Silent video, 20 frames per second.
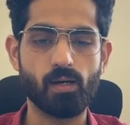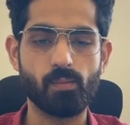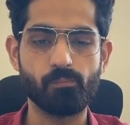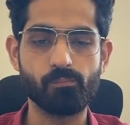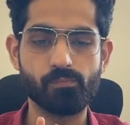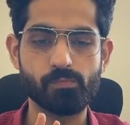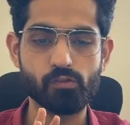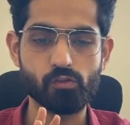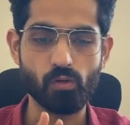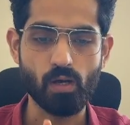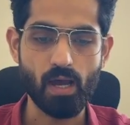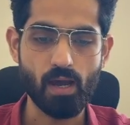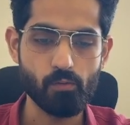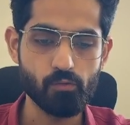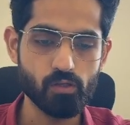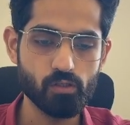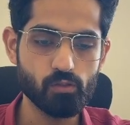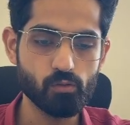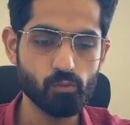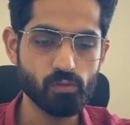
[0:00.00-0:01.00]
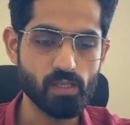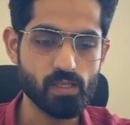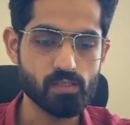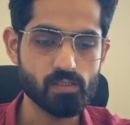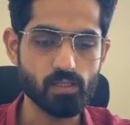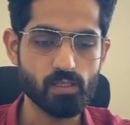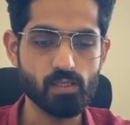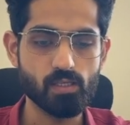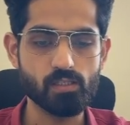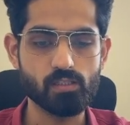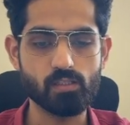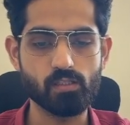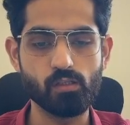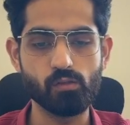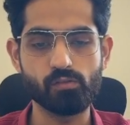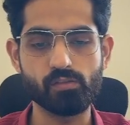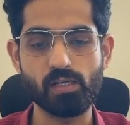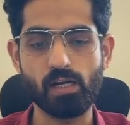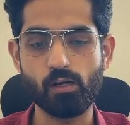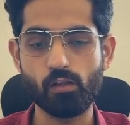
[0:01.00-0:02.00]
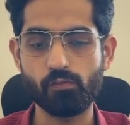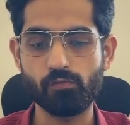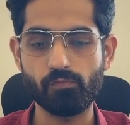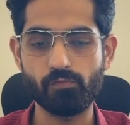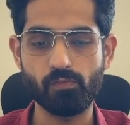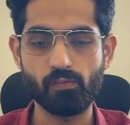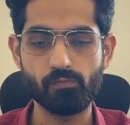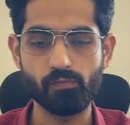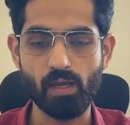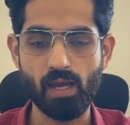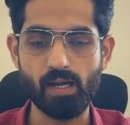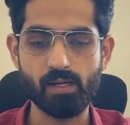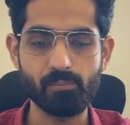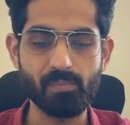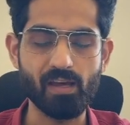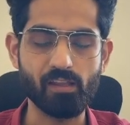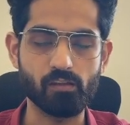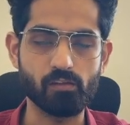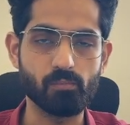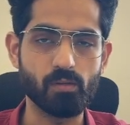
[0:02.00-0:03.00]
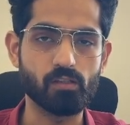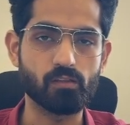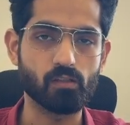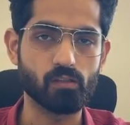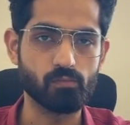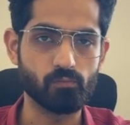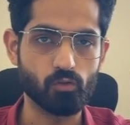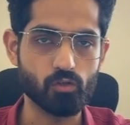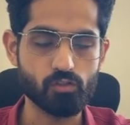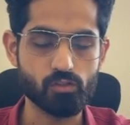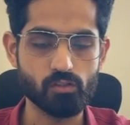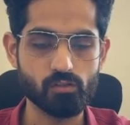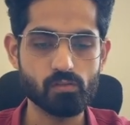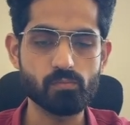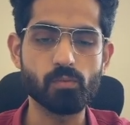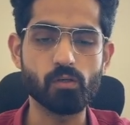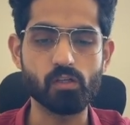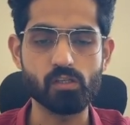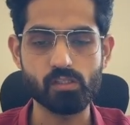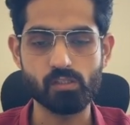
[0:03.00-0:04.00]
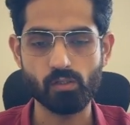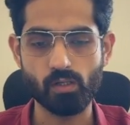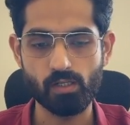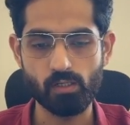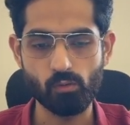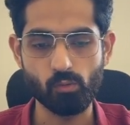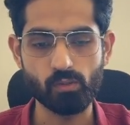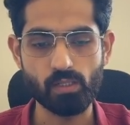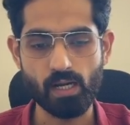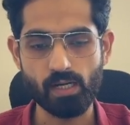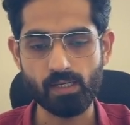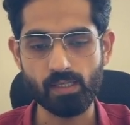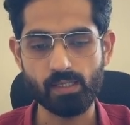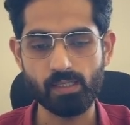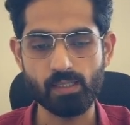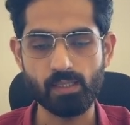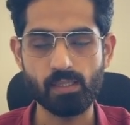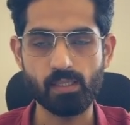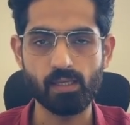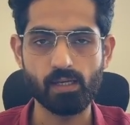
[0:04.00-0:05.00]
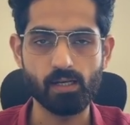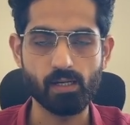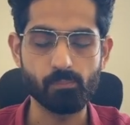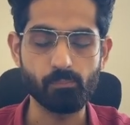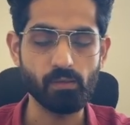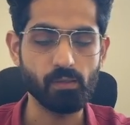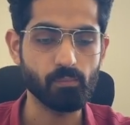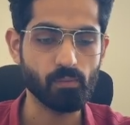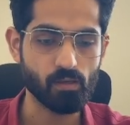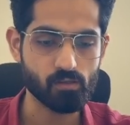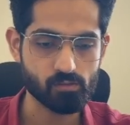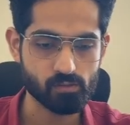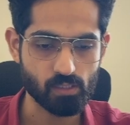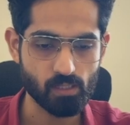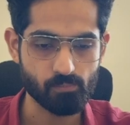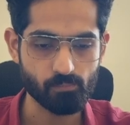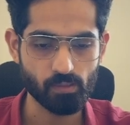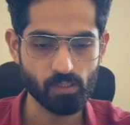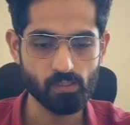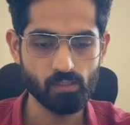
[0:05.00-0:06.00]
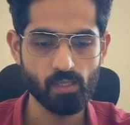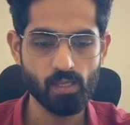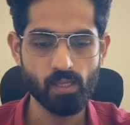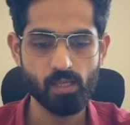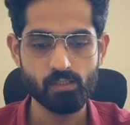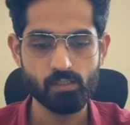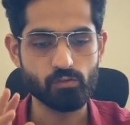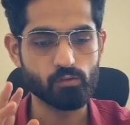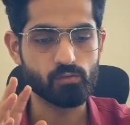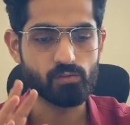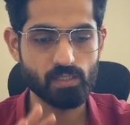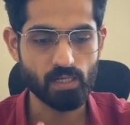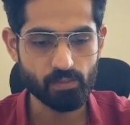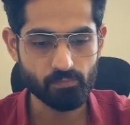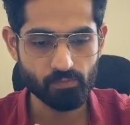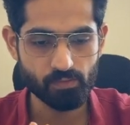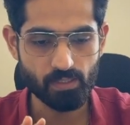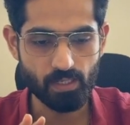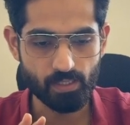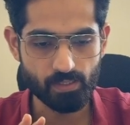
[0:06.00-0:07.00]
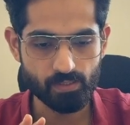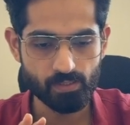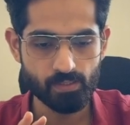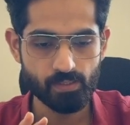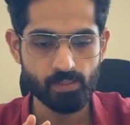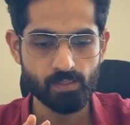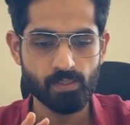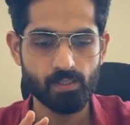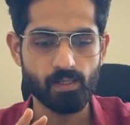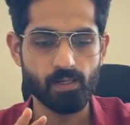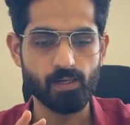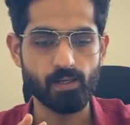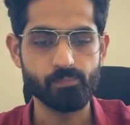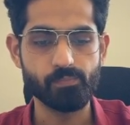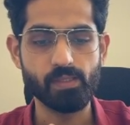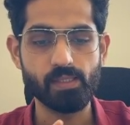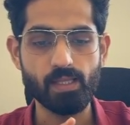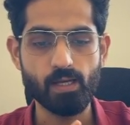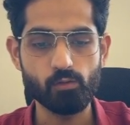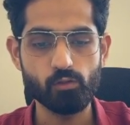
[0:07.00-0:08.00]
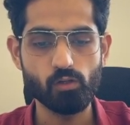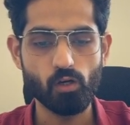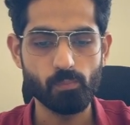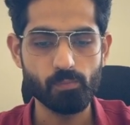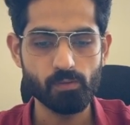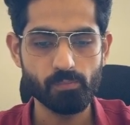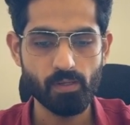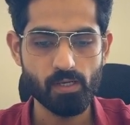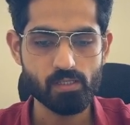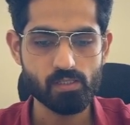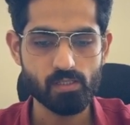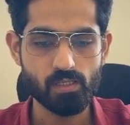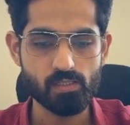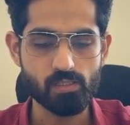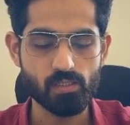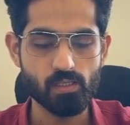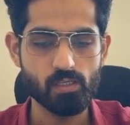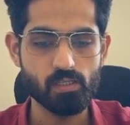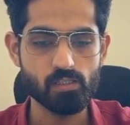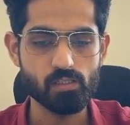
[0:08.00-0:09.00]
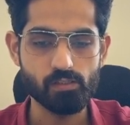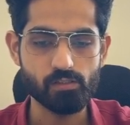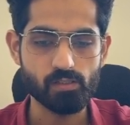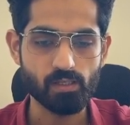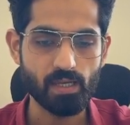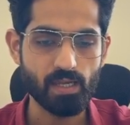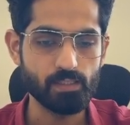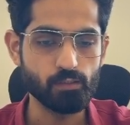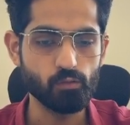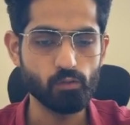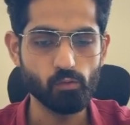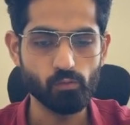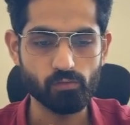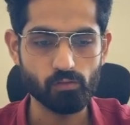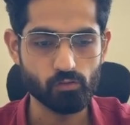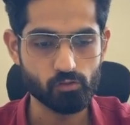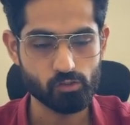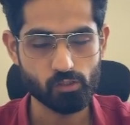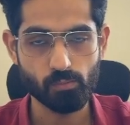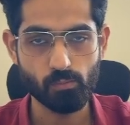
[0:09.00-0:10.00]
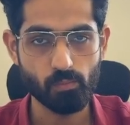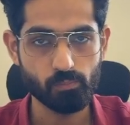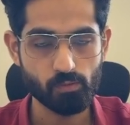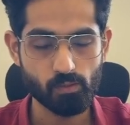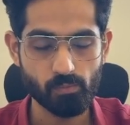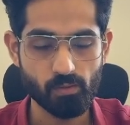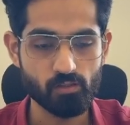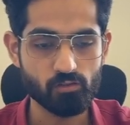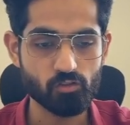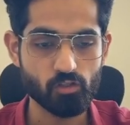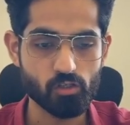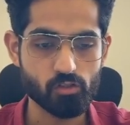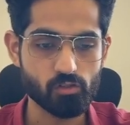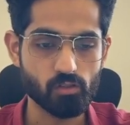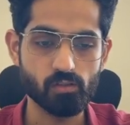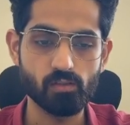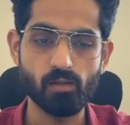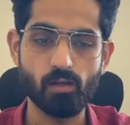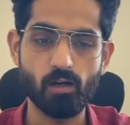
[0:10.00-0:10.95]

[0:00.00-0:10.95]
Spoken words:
So how you do this is you start off at maximize conversions, because you can do that in PMax campaign. So start with that. Then how you optimize this is, again, you do search term optimization.